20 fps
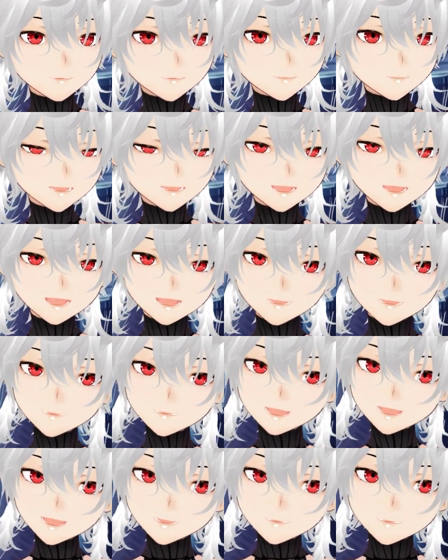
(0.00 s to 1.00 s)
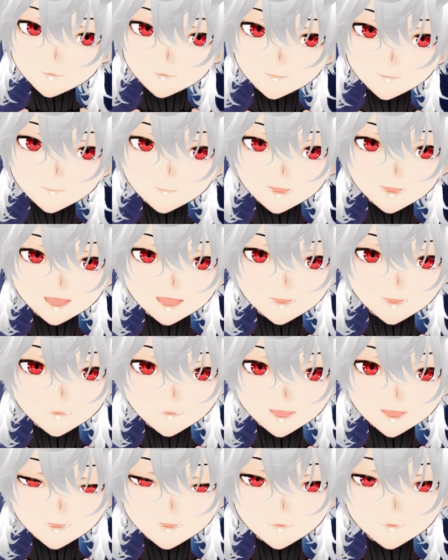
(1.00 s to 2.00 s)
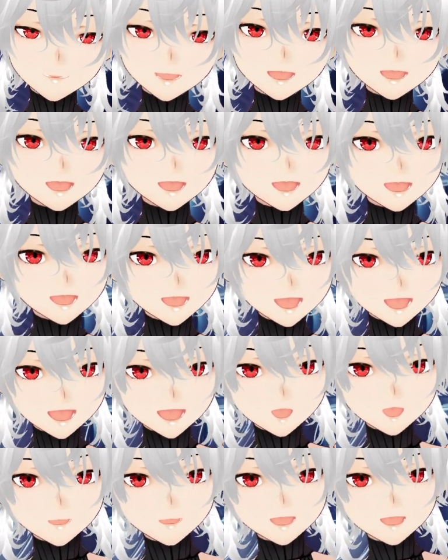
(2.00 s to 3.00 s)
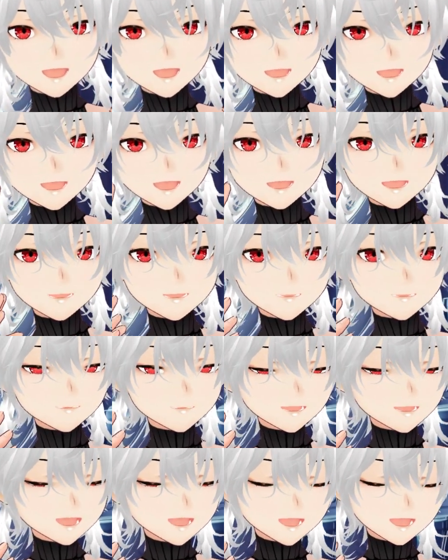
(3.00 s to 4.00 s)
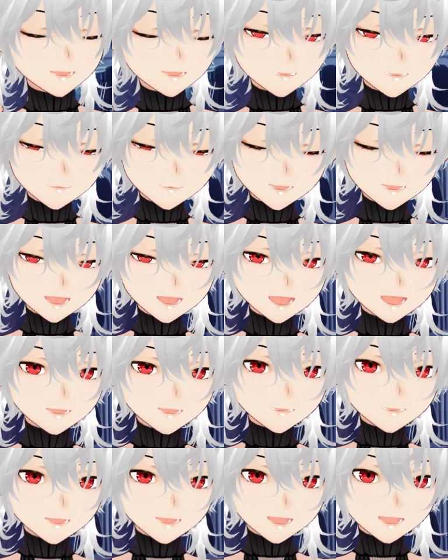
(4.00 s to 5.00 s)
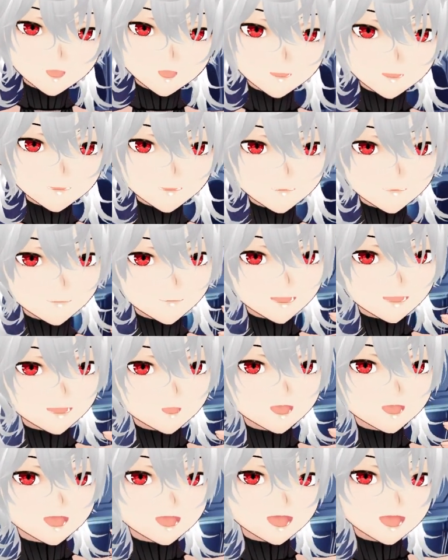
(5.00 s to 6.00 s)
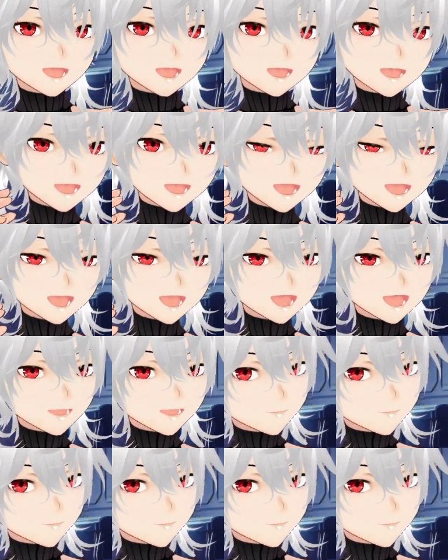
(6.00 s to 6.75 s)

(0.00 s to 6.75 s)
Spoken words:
VRM Live Viewer will load properly. There are dance files that seem to work best with one or the other. I've